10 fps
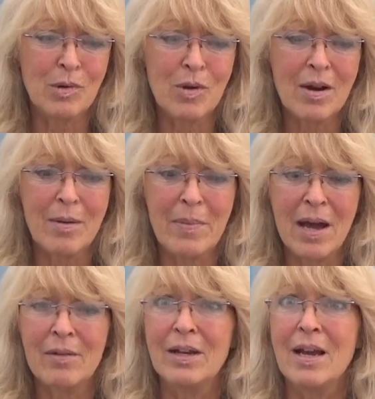more
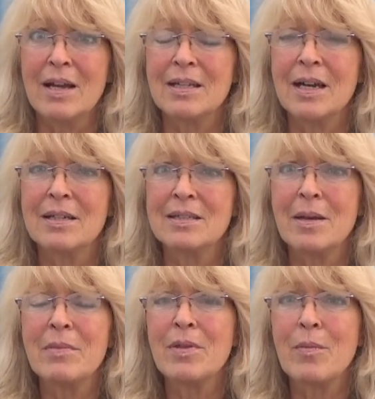about
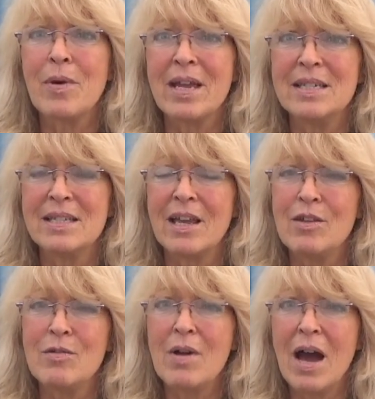some of the ways that
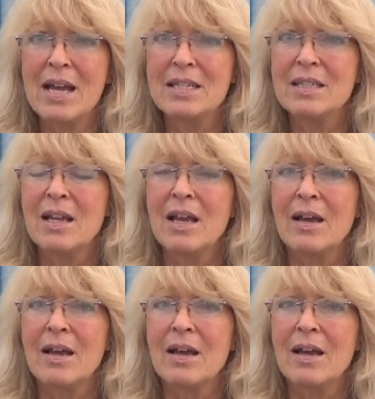you guys